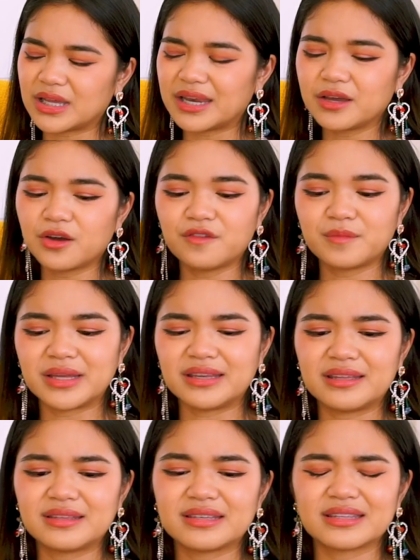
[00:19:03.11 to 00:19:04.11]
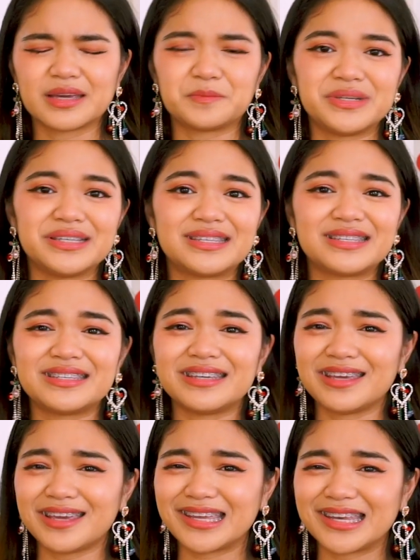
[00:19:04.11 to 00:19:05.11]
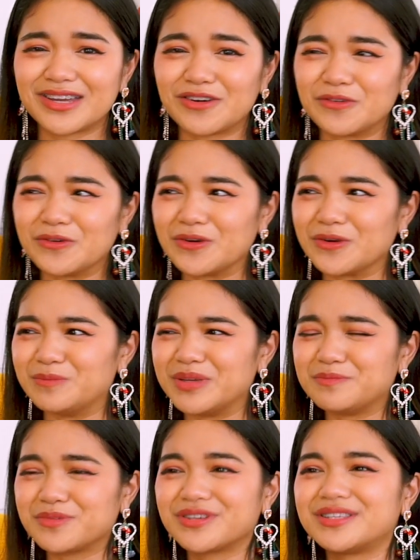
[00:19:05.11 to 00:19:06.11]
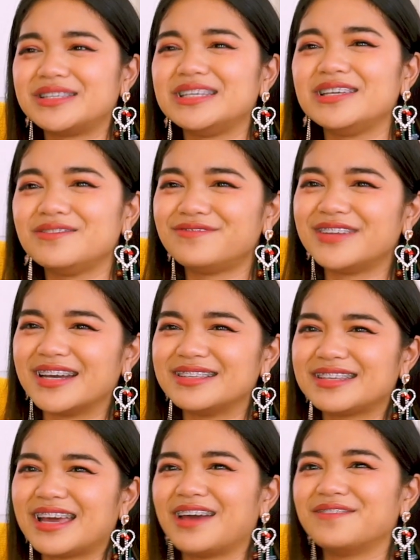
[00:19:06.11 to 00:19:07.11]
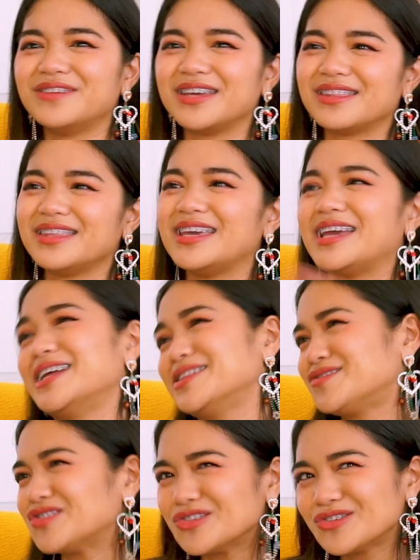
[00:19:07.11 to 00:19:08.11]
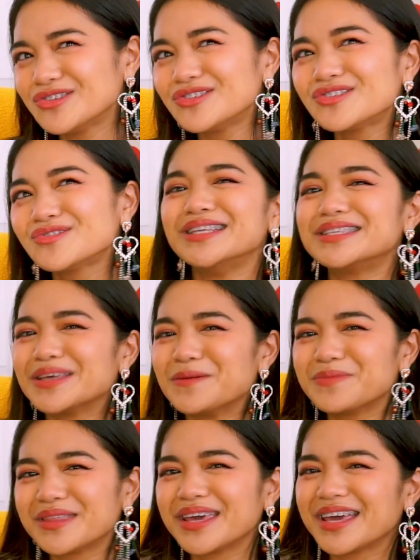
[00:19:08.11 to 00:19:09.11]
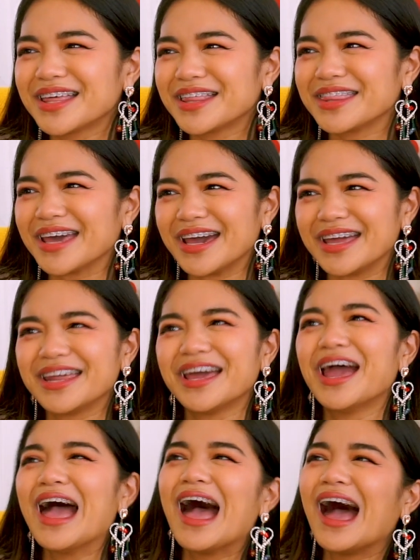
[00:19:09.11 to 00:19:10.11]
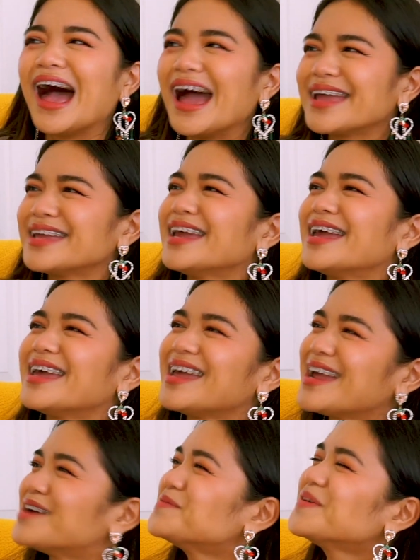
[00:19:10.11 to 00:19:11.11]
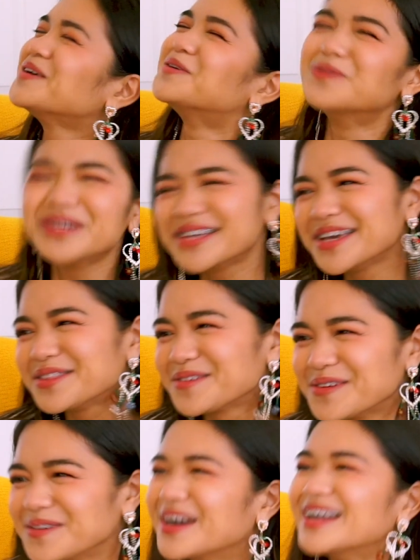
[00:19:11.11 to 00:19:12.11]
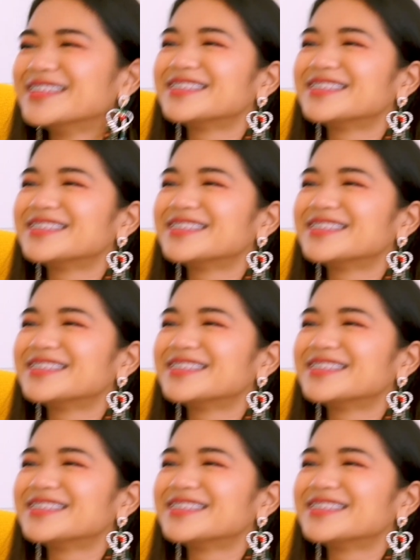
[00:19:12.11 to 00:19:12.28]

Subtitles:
Letting go of my need to be seen or be perceived as having the answers is something that I am working through. And